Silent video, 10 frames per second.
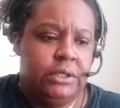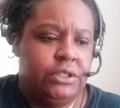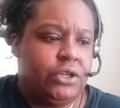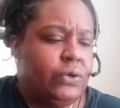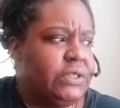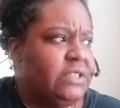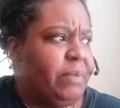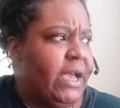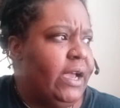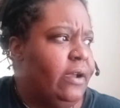chose his
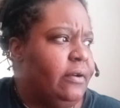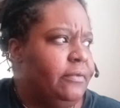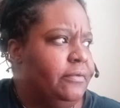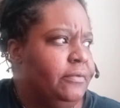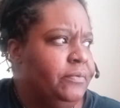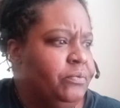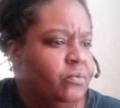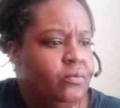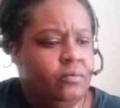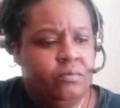path.
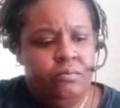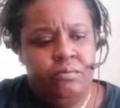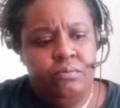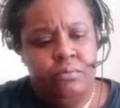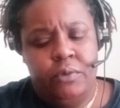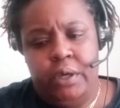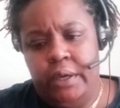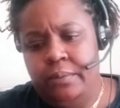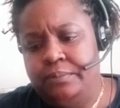Okay.